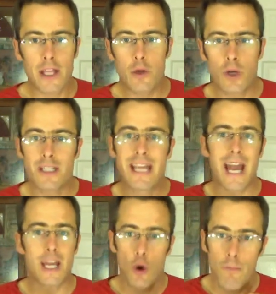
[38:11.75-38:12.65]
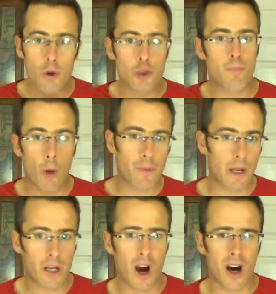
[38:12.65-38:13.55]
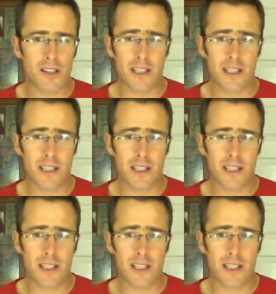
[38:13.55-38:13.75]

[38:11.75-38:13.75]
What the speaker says: you could get your most popular cards?